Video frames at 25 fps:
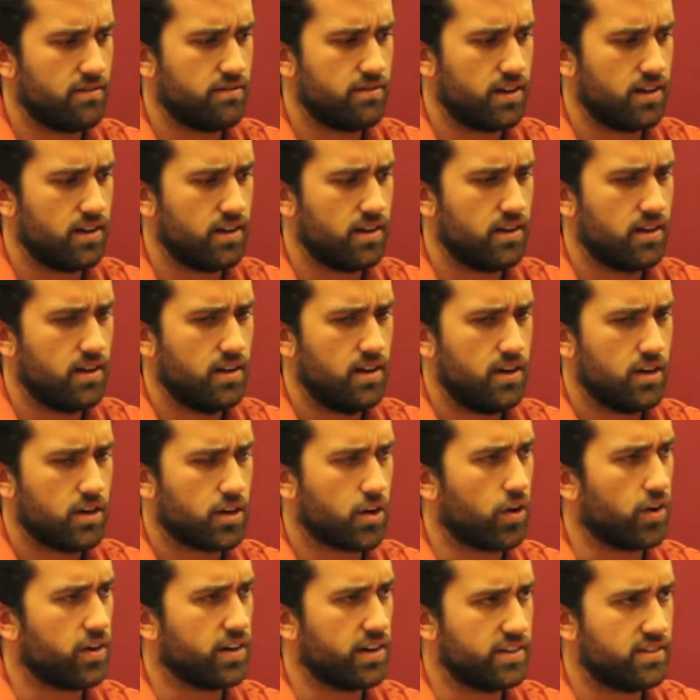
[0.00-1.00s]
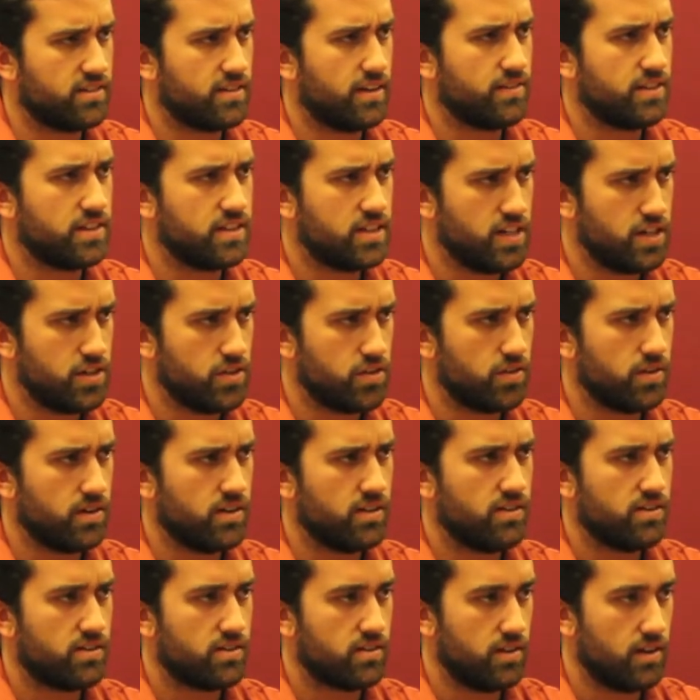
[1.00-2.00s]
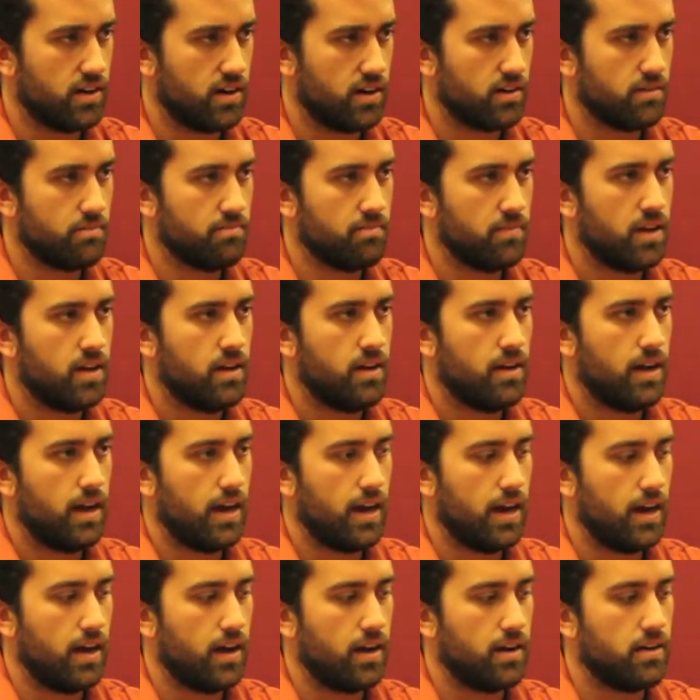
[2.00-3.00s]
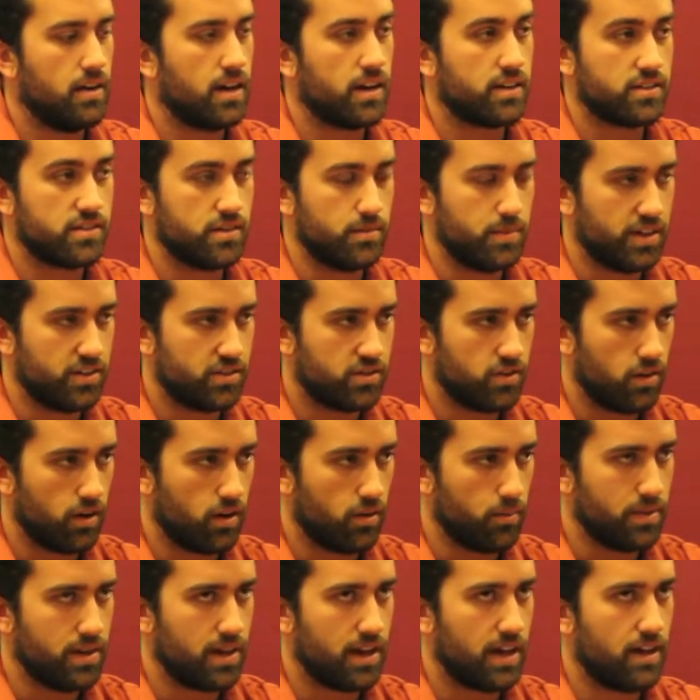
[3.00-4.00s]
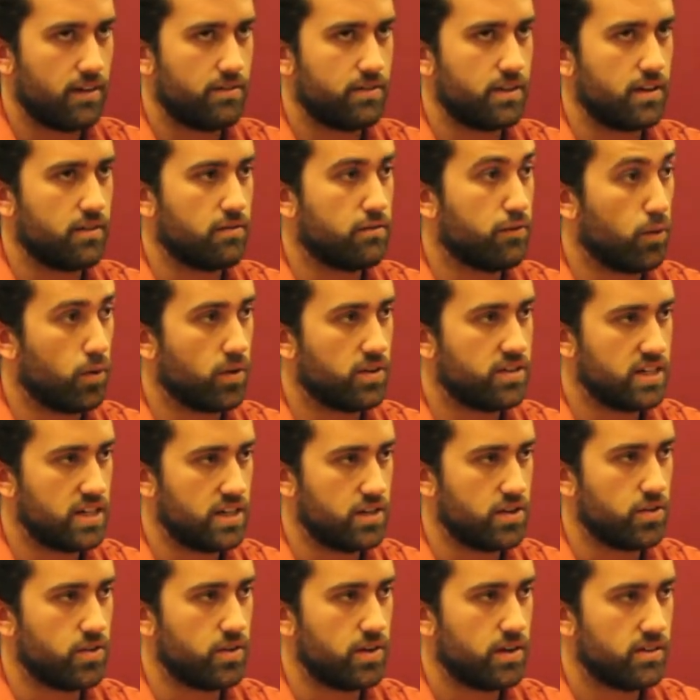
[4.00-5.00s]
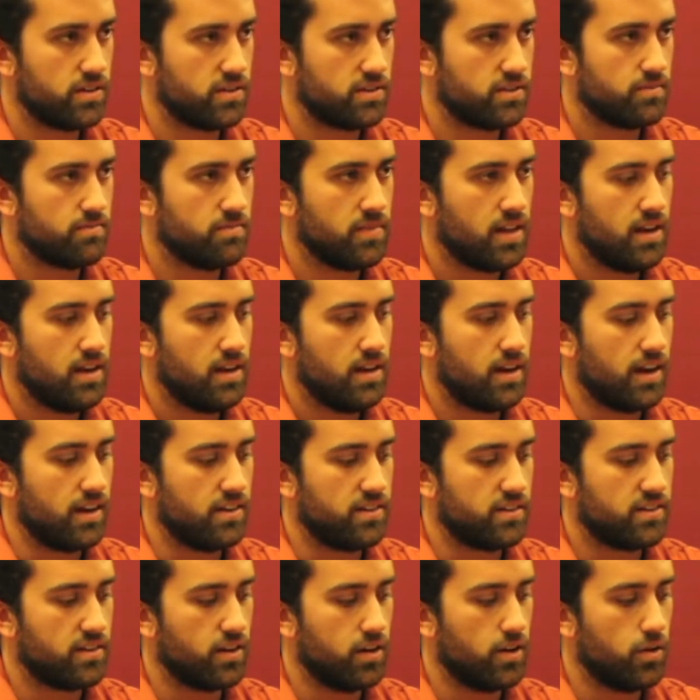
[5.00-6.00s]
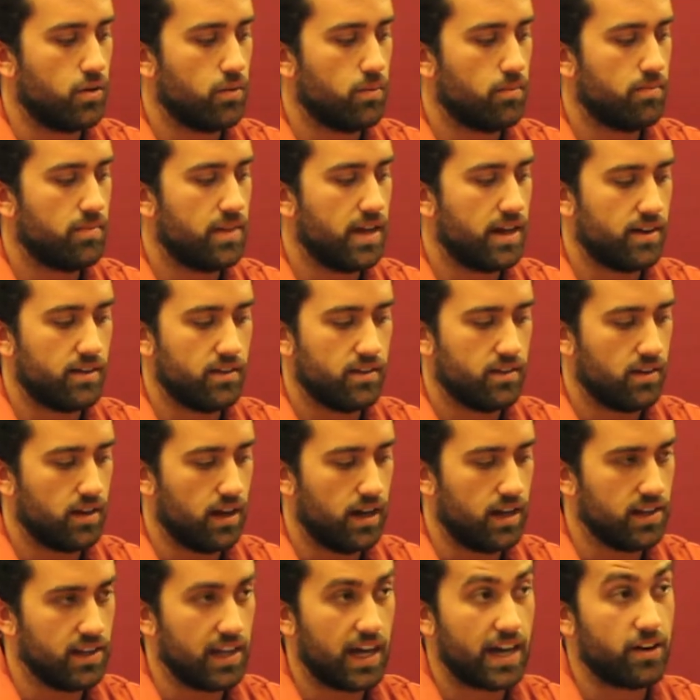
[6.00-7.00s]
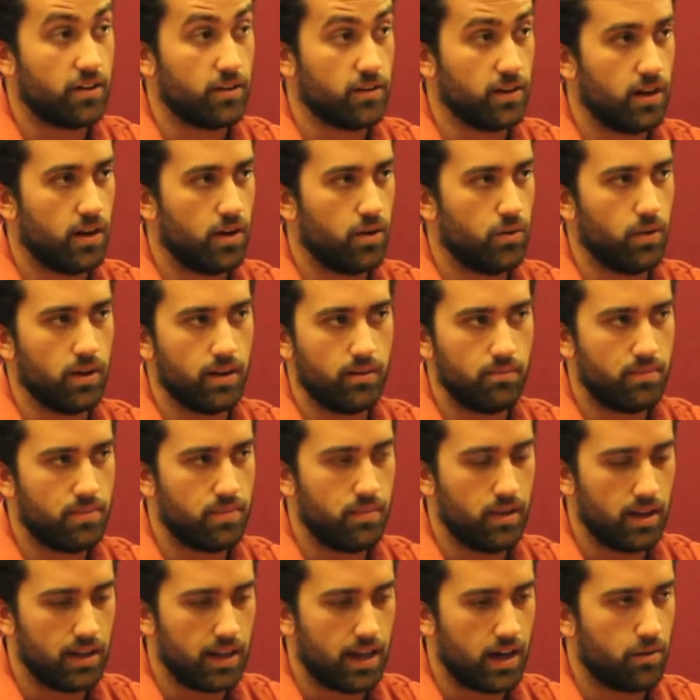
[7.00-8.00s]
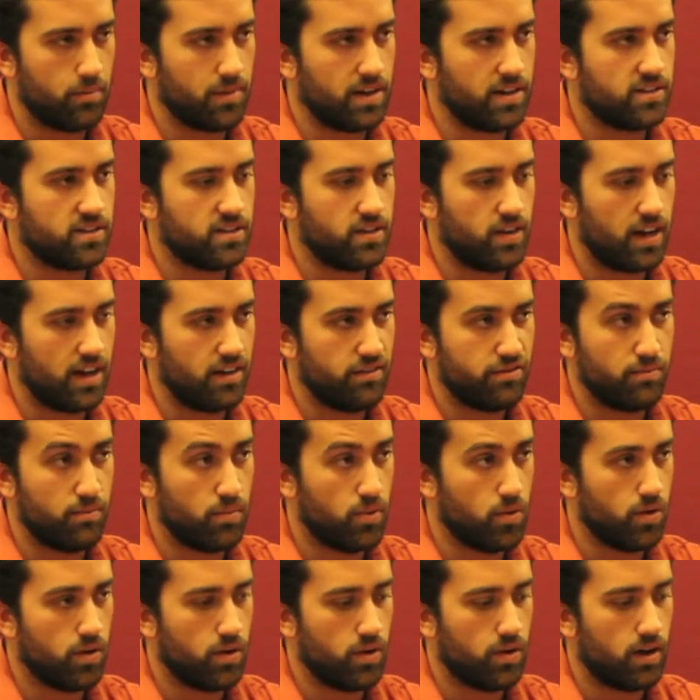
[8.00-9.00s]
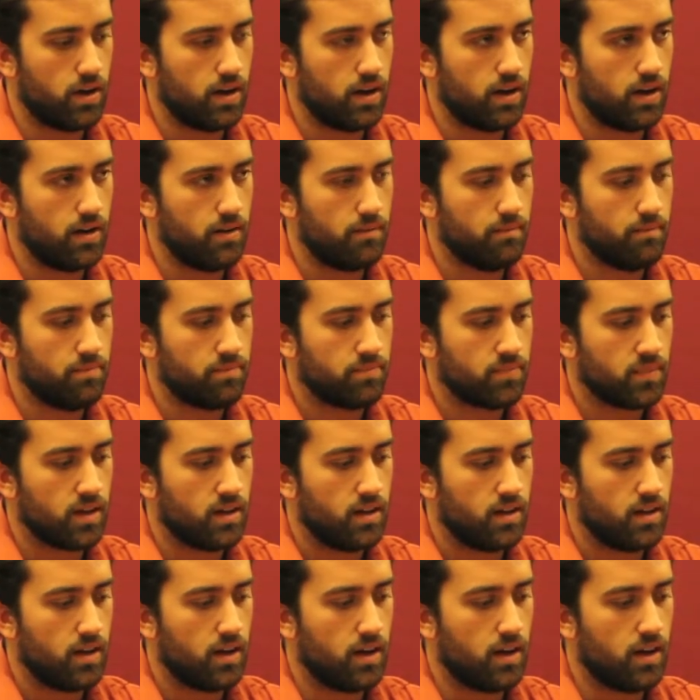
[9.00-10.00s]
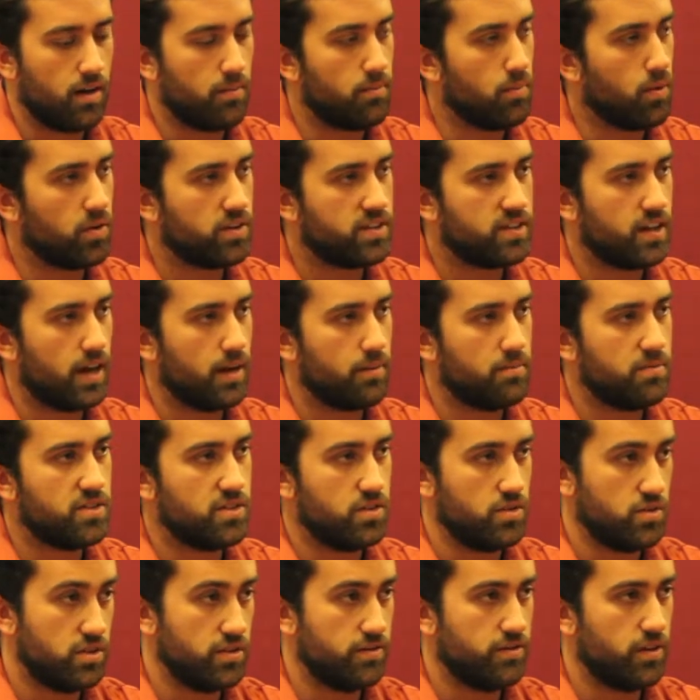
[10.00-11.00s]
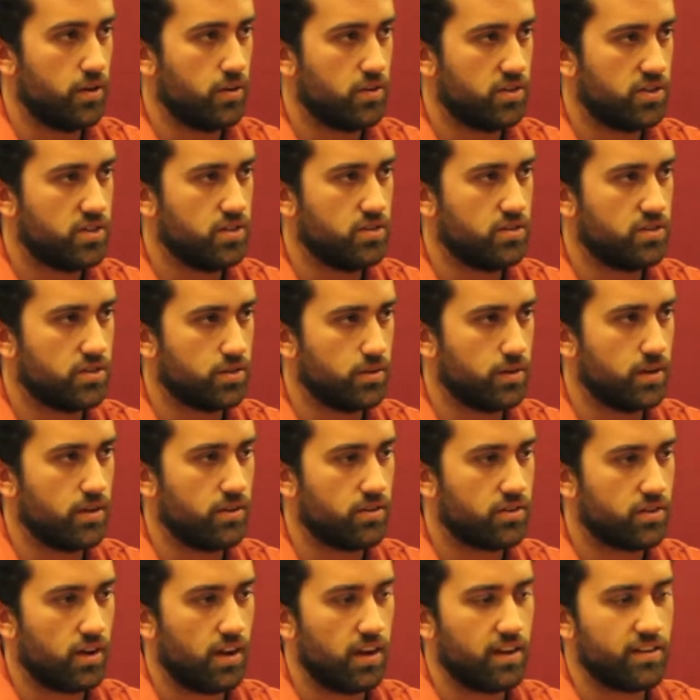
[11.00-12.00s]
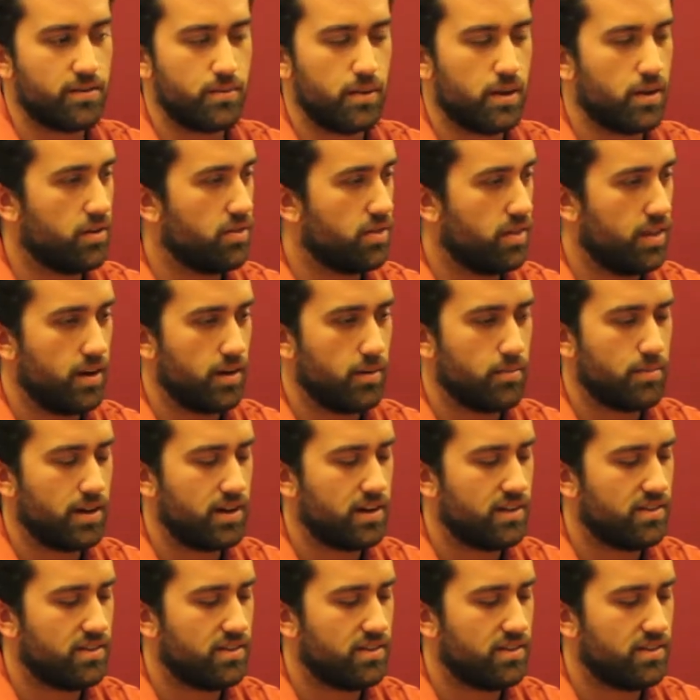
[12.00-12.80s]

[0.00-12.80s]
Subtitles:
I have currently 17 units there, and next semester I'll be having 14 units. And so that lighter load will allow me to have more time to devote to Cerritos College there.